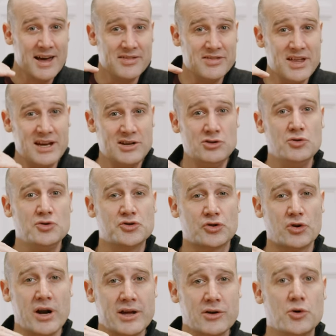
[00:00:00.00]
then new
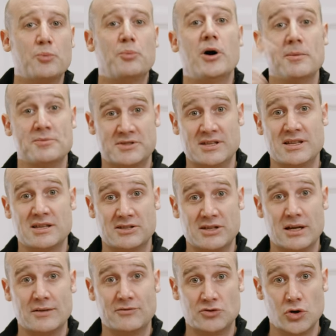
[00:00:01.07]
triangle pops to the
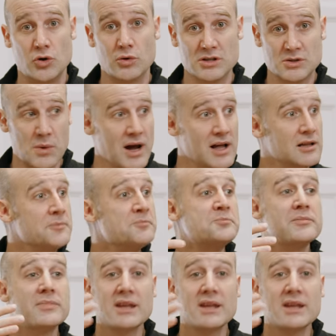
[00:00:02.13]
side of two as well.